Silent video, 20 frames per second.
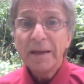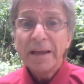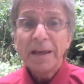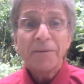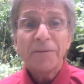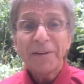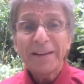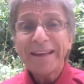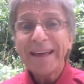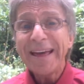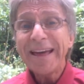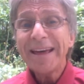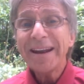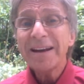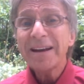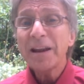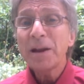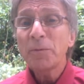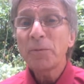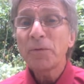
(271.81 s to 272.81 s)
If a
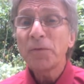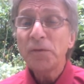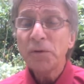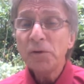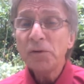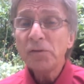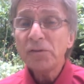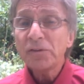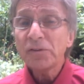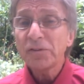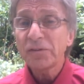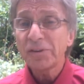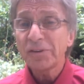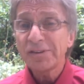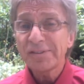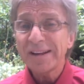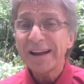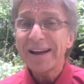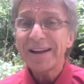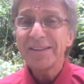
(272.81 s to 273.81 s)
candidate refuses to
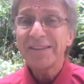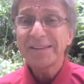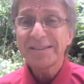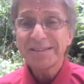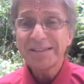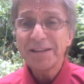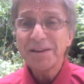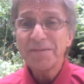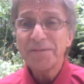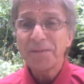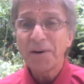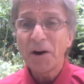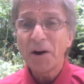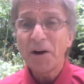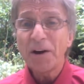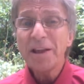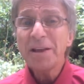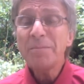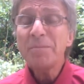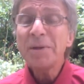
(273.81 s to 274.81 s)
sign the
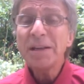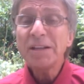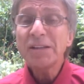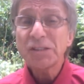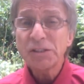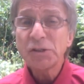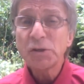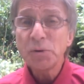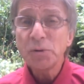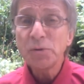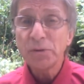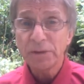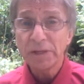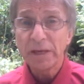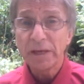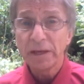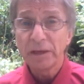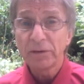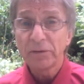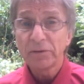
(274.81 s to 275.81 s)
CFAR, it means two
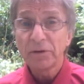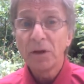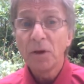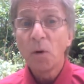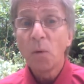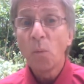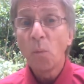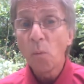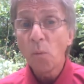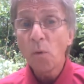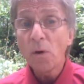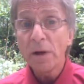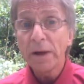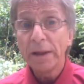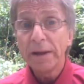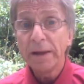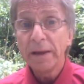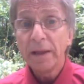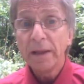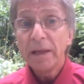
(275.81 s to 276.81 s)
things.
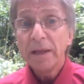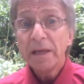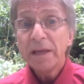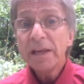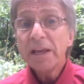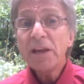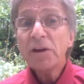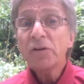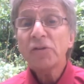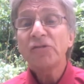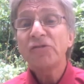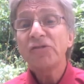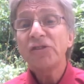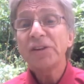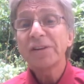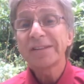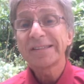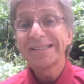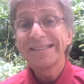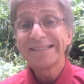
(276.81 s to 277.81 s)
One, he or
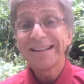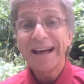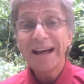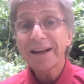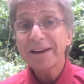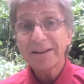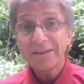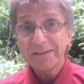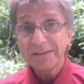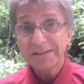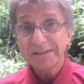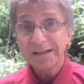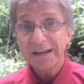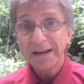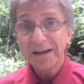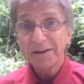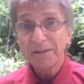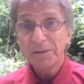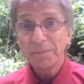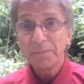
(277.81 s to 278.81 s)
she is not on the
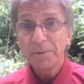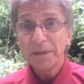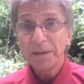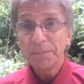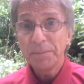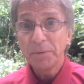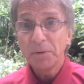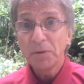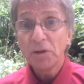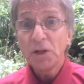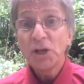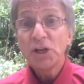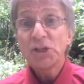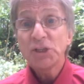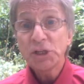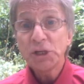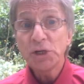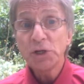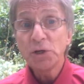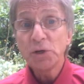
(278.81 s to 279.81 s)
side of the people.
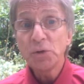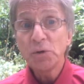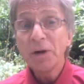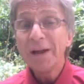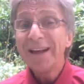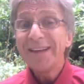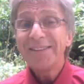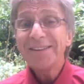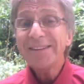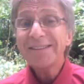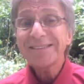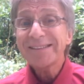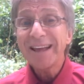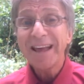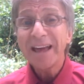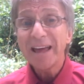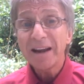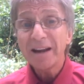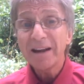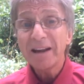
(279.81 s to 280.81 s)
Two, this
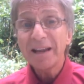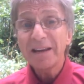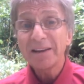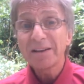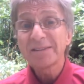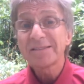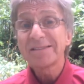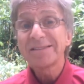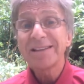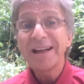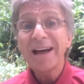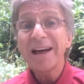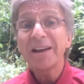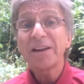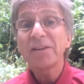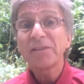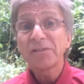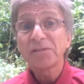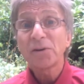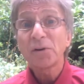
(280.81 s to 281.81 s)
candidate does
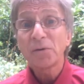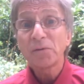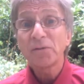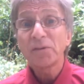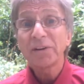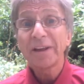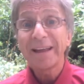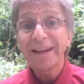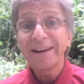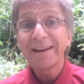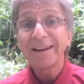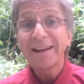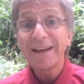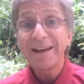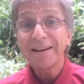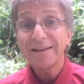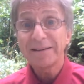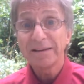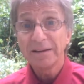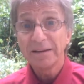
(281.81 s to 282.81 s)
not deserve to get
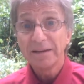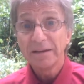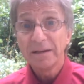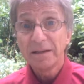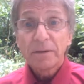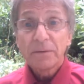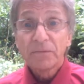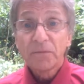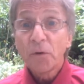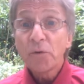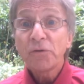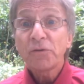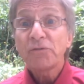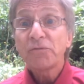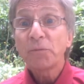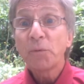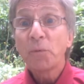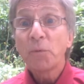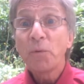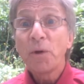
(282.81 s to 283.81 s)
elected.
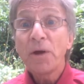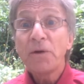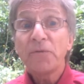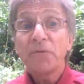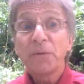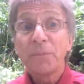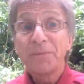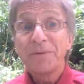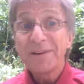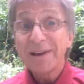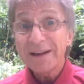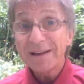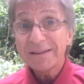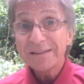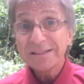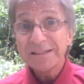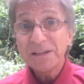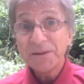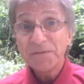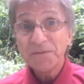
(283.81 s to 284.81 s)
Voters will run from
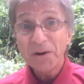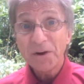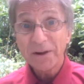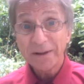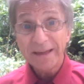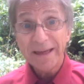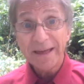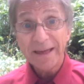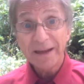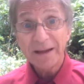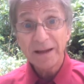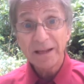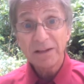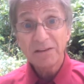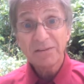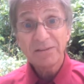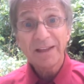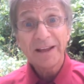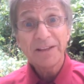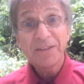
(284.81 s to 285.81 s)
non-CFAR
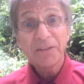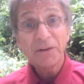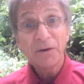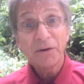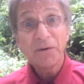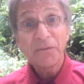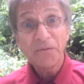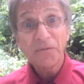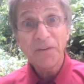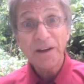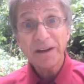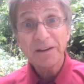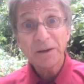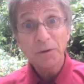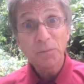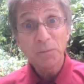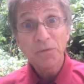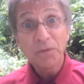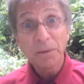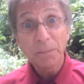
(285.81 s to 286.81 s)
candidates like they're
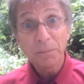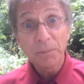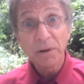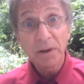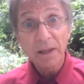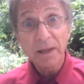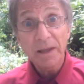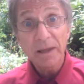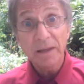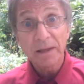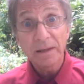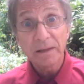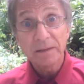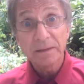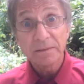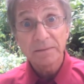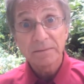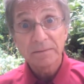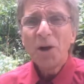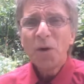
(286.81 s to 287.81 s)
infected with the plague.
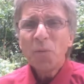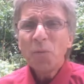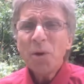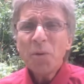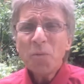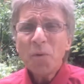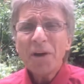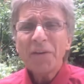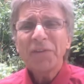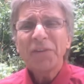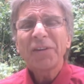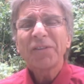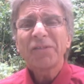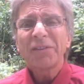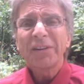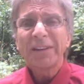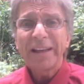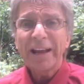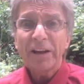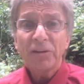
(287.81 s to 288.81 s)
We want this
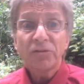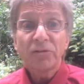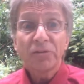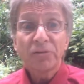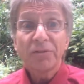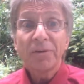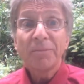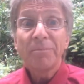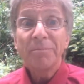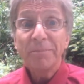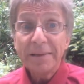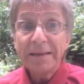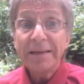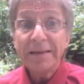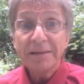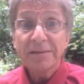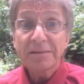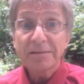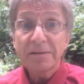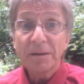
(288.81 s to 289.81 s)
election to
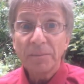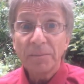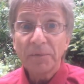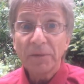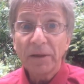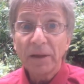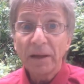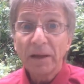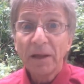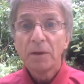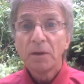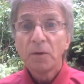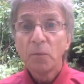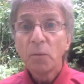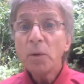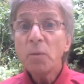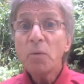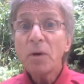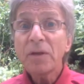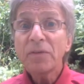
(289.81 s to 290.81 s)
mean something.
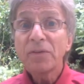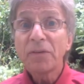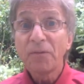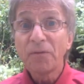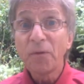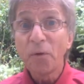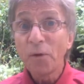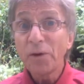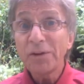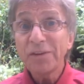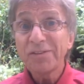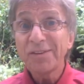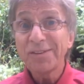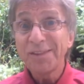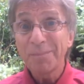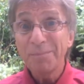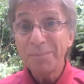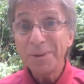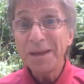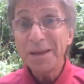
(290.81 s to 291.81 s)
We want the voice of
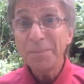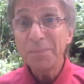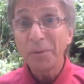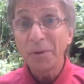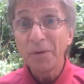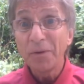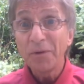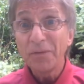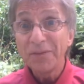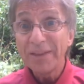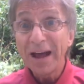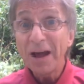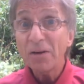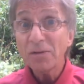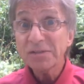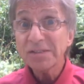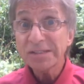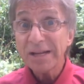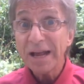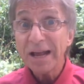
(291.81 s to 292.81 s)
the people,
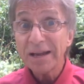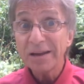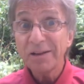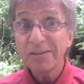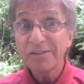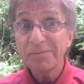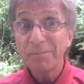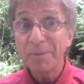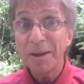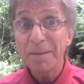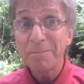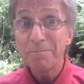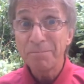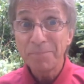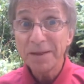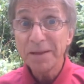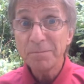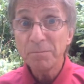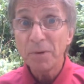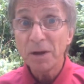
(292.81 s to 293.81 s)
now silenced by
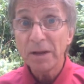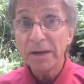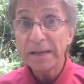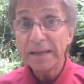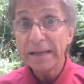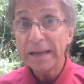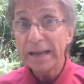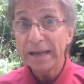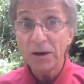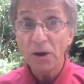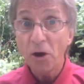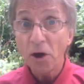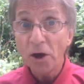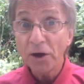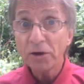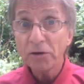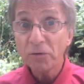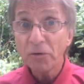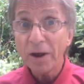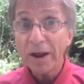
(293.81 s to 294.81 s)
big money and
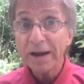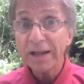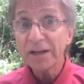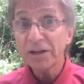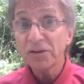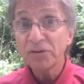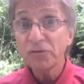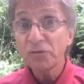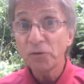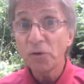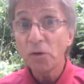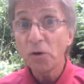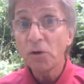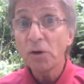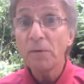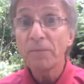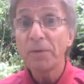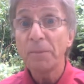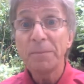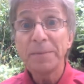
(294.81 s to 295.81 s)
autocratic
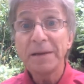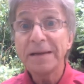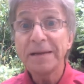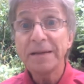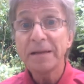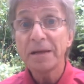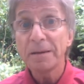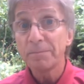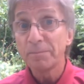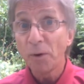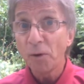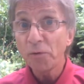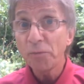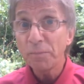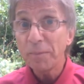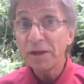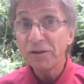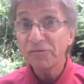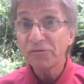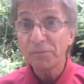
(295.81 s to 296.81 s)
control of the media in both
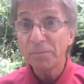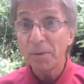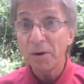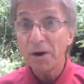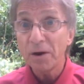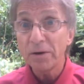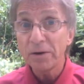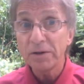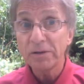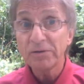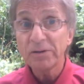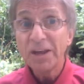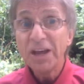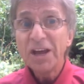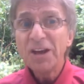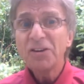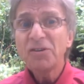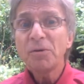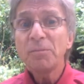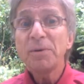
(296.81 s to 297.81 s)
major parties,
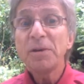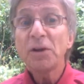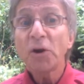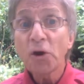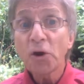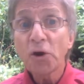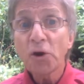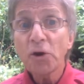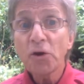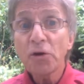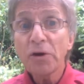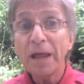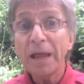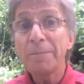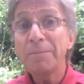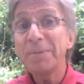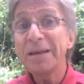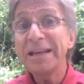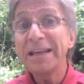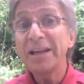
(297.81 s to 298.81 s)
to be heard
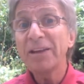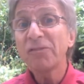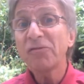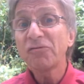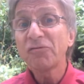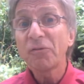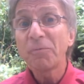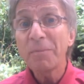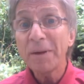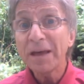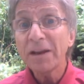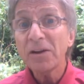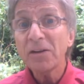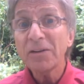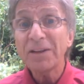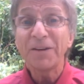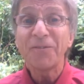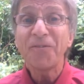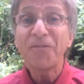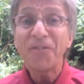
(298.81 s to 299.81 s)
and be
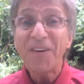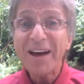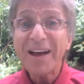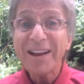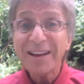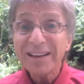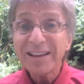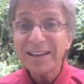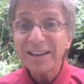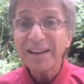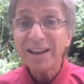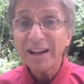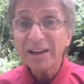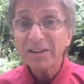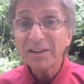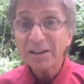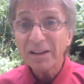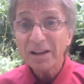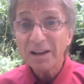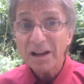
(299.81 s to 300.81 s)
instrumental in finally
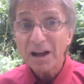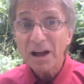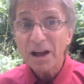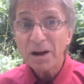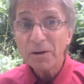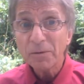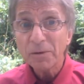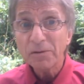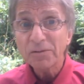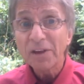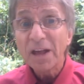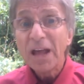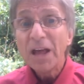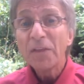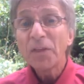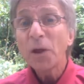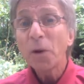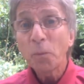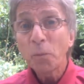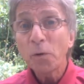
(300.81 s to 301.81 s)
electing a Congress
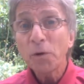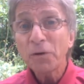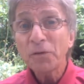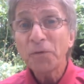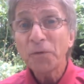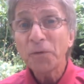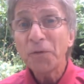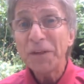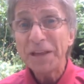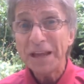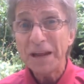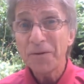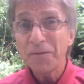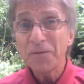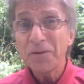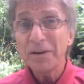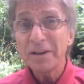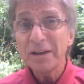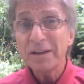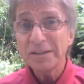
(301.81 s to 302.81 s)
that works for the
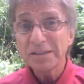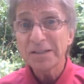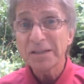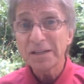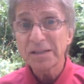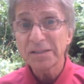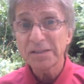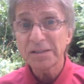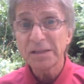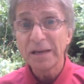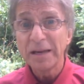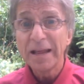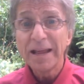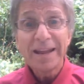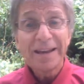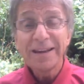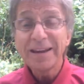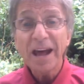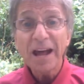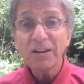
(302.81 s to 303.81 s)
everyday citizen,
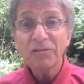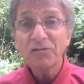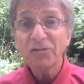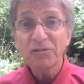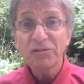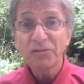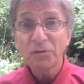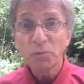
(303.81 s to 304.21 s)
not just the